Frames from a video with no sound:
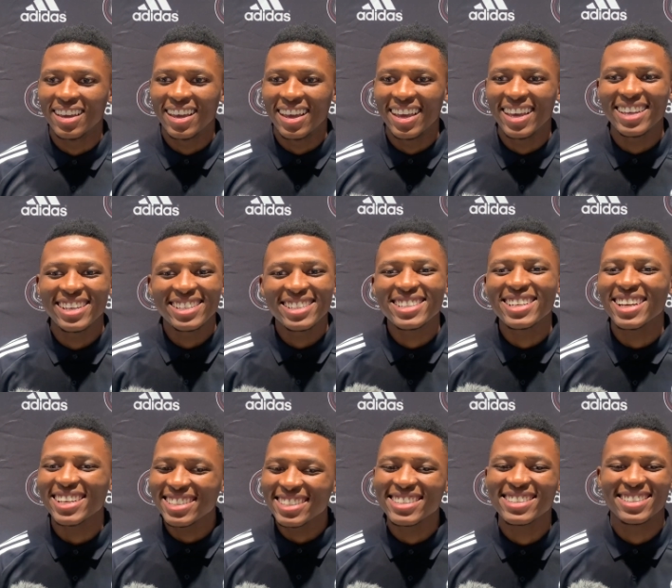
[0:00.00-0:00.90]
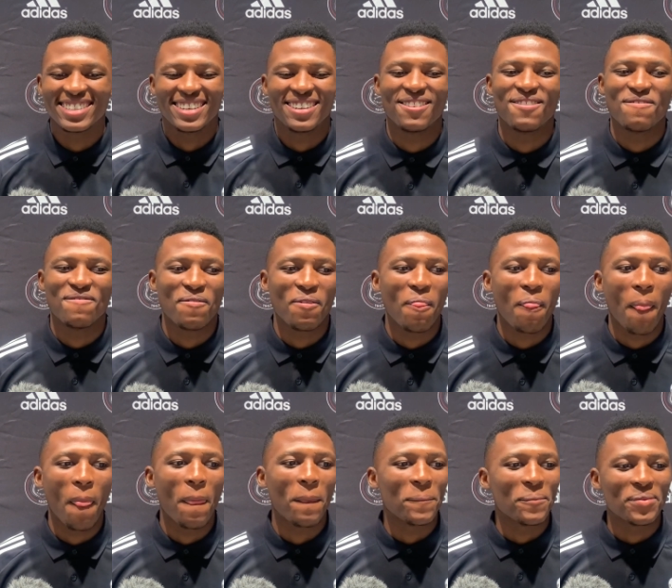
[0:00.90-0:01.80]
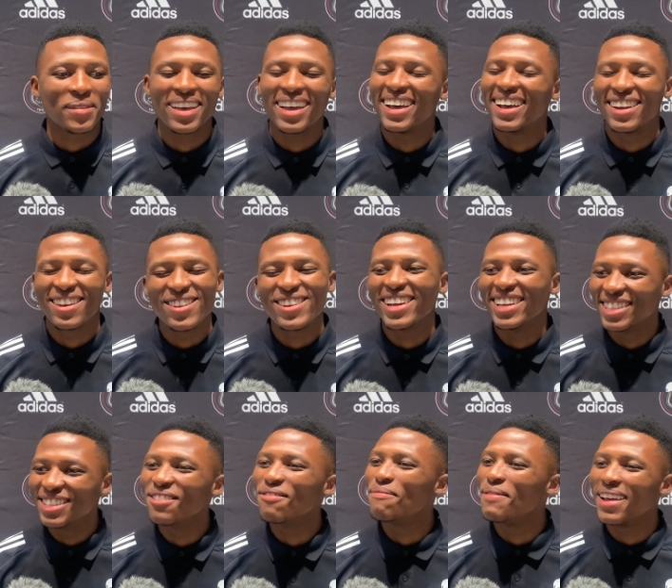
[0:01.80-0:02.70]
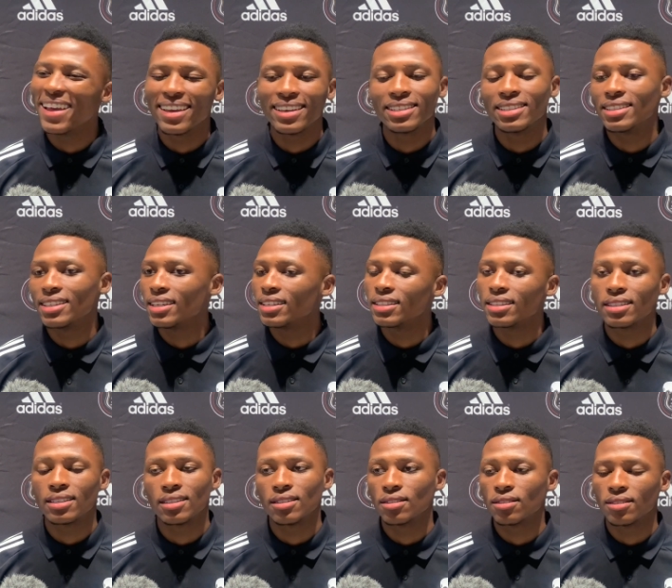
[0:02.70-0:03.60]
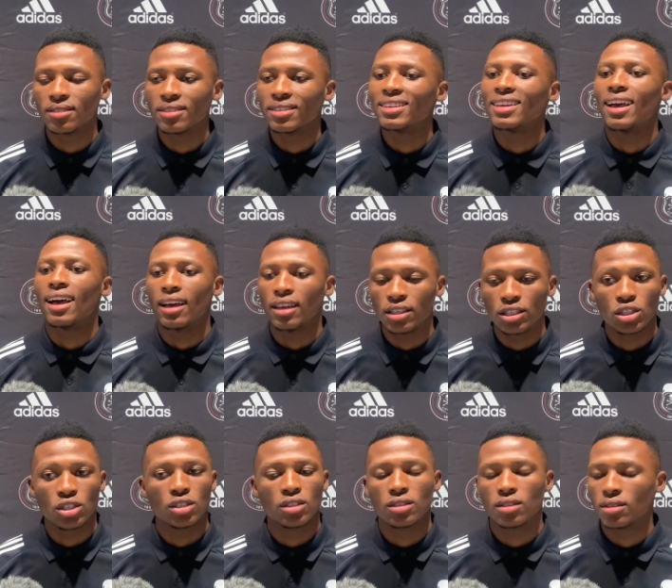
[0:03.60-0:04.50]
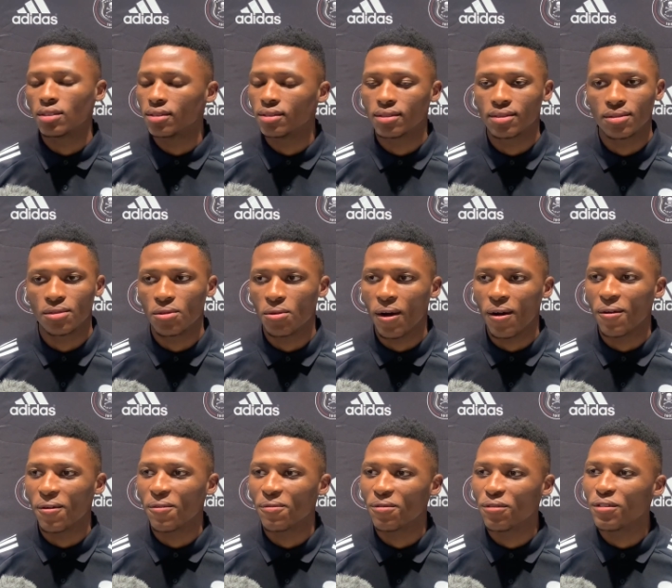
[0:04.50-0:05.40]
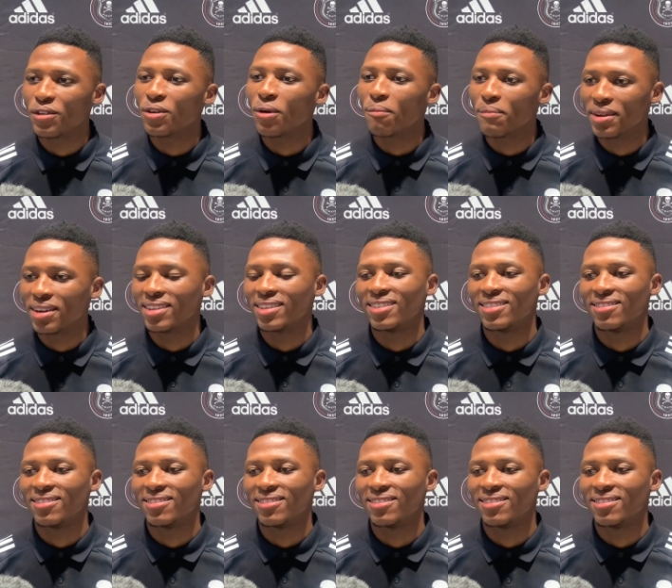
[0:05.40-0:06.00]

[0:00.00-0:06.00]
He's just a creative player. He's just wow, phenomenal.